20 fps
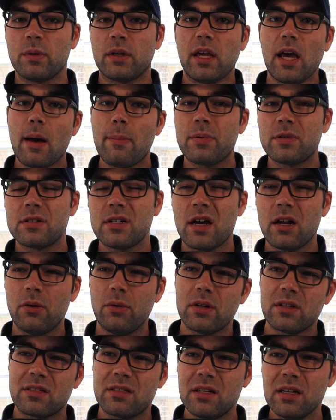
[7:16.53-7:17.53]
But
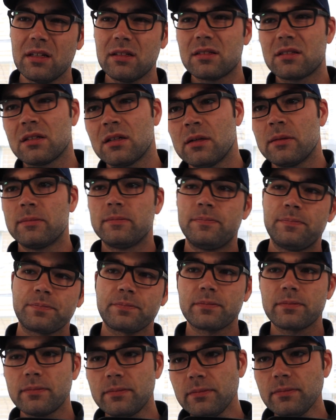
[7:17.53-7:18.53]
Capizano at 6.
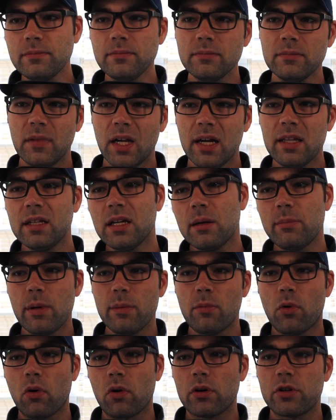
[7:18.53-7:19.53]
I think I'd be
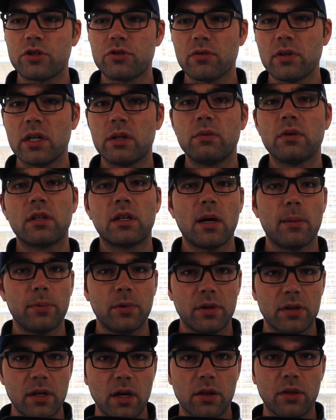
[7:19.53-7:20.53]
more intrigued with a
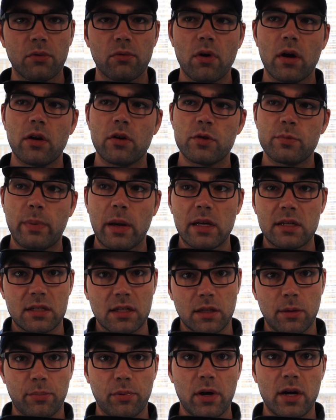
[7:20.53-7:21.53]
couple of the other runners based
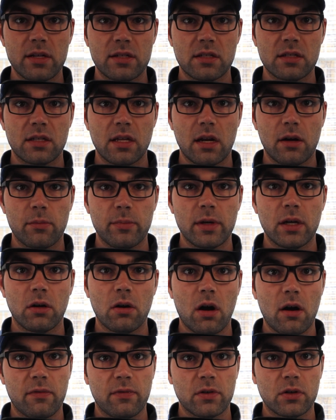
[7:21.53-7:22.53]
on the prices that are being
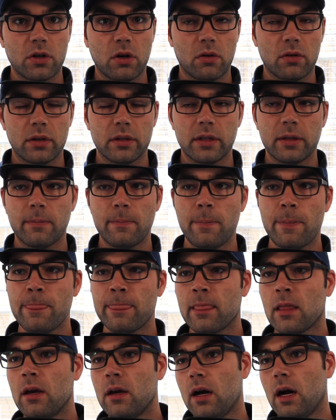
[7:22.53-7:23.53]
offered currently.
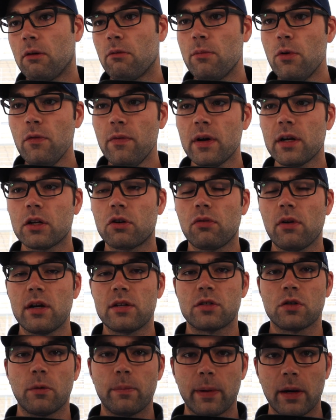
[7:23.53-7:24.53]
We move on to
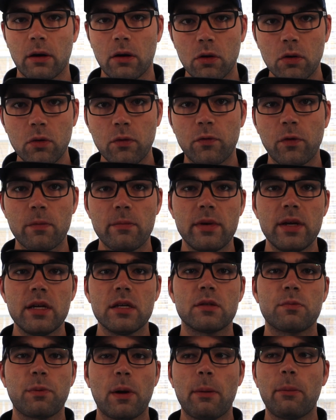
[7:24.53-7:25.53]
Chrysoberyl, who for me
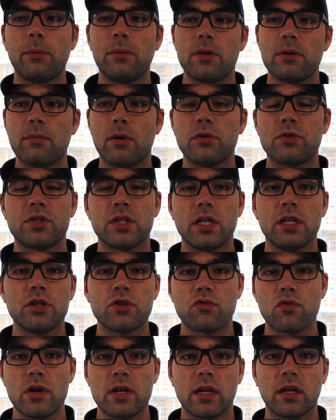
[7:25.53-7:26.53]
is probably the most
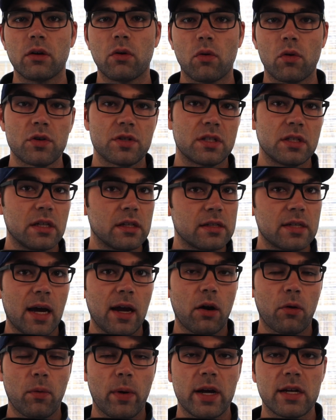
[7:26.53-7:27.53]
intriguing horse in the
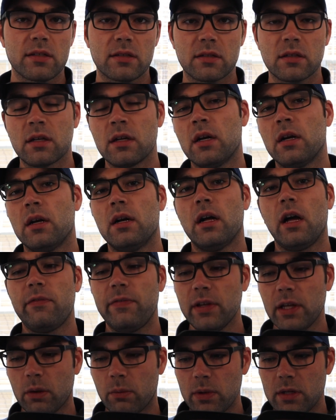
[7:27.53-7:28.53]
entire race. I
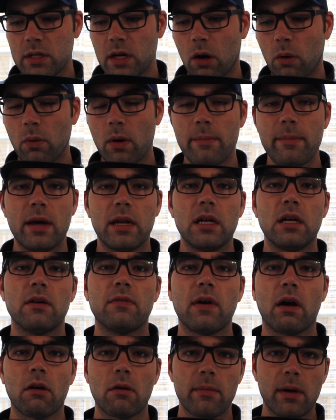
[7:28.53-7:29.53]
feel like we know what many
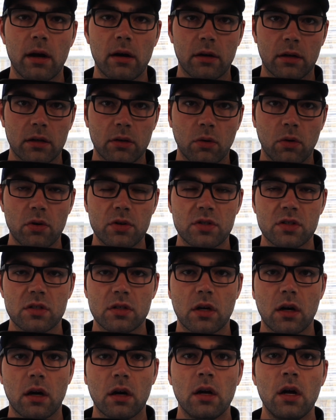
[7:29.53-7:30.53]
of our American
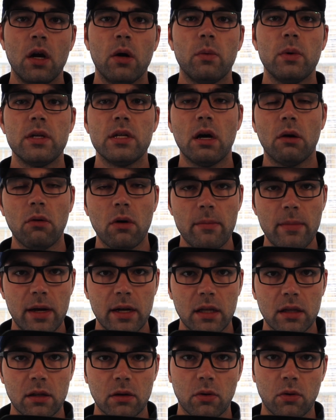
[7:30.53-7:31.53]
horses are. We know what
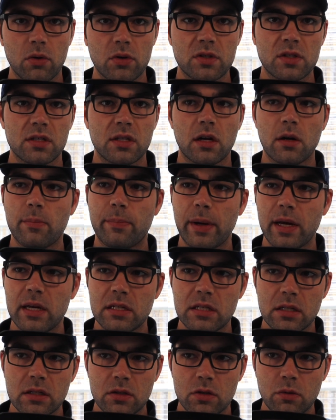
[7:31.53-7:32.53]
many of the horses that are
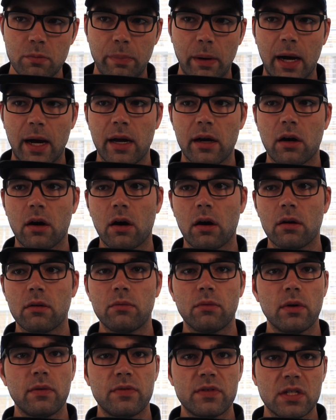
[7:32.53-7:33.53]
based in Dubai are,
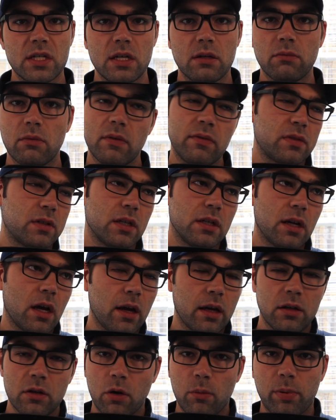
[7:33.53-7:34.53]
and we've seen
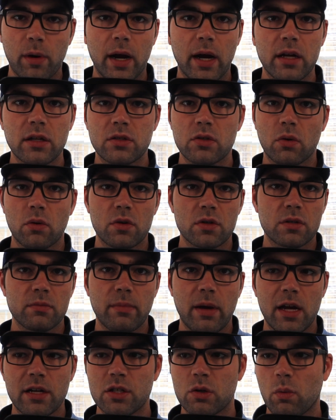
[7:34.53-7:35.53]
Aidan O'Brien's horse and
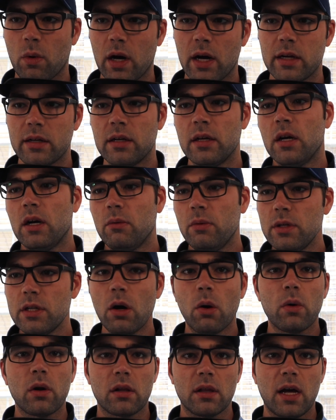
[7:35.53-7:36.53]
Magic Wand. We
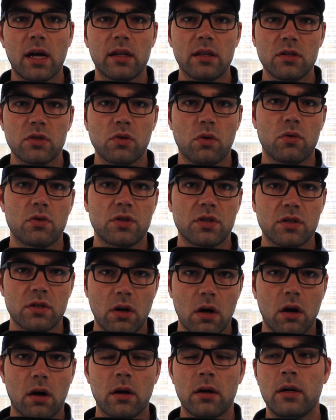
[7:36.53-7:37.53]
know what a lot of these horses
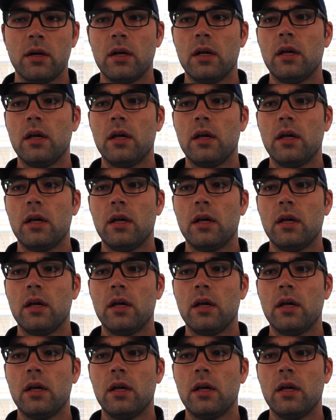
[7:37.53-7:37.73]
are.